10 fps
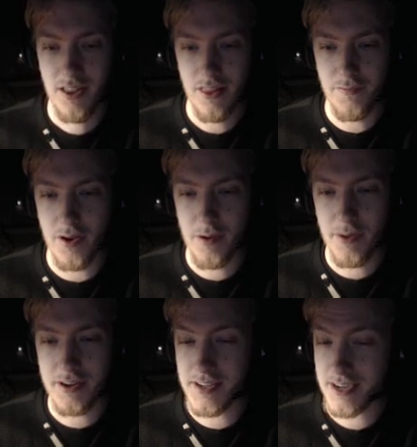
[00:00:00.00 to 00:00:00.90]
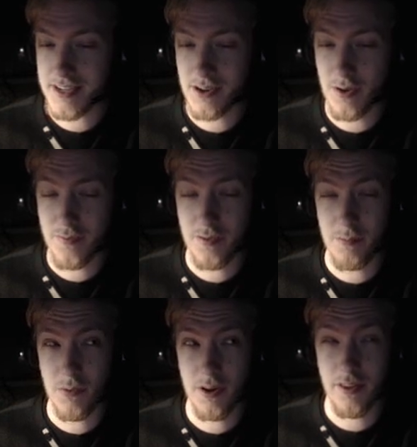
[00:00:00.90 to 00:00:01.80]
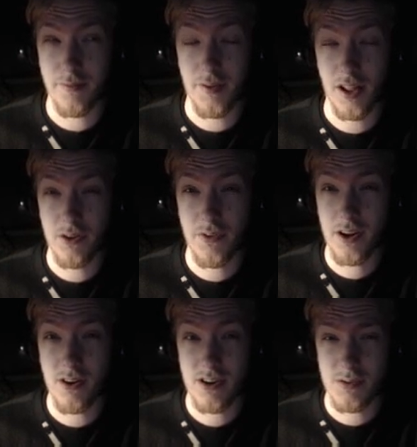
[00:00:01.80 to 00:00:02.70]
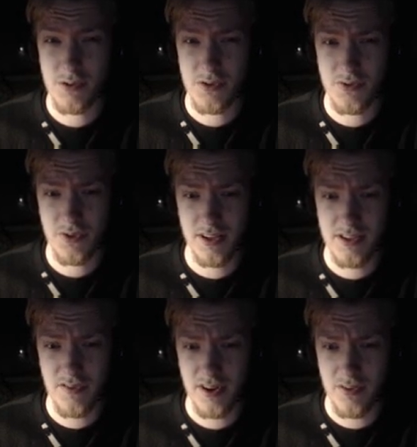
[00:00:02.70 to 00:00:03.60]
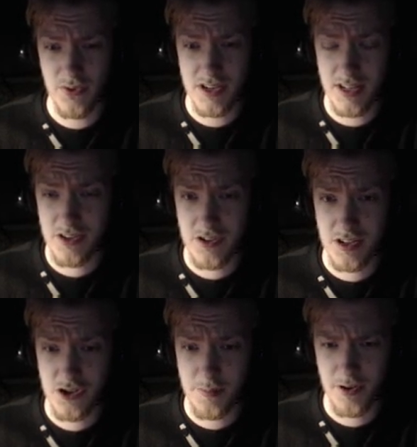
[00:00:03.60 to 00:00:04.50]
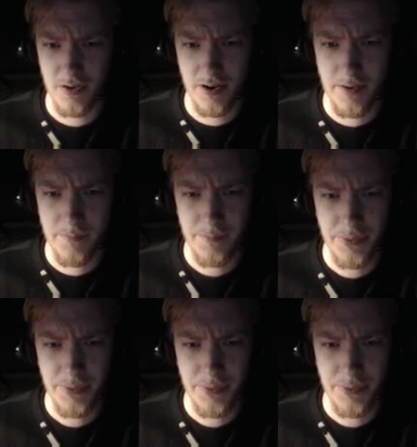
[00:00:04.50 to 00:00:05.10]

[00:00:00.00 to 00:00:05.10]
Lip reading: The final bit of text I got from one of the Valkyrie cards, which was released very recently, so that should be alright.